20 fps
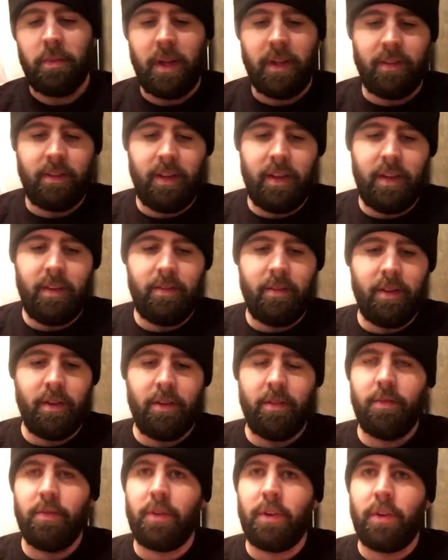from like the
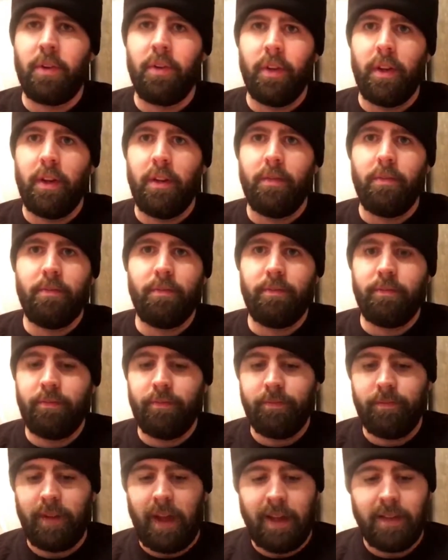early
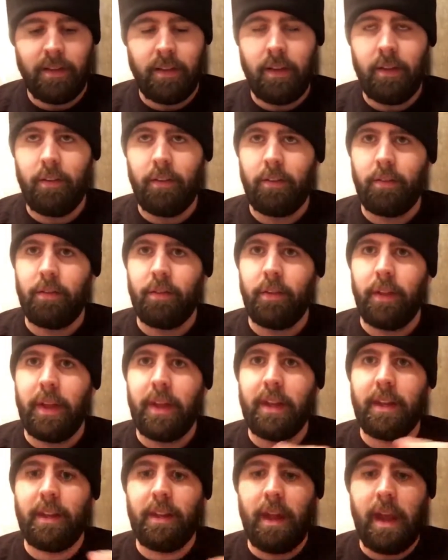90s,
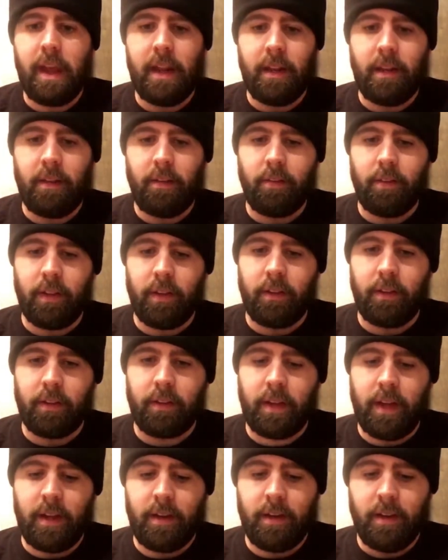late 80s, things
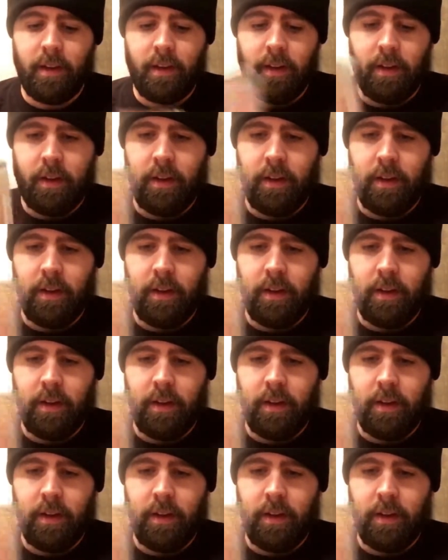like that.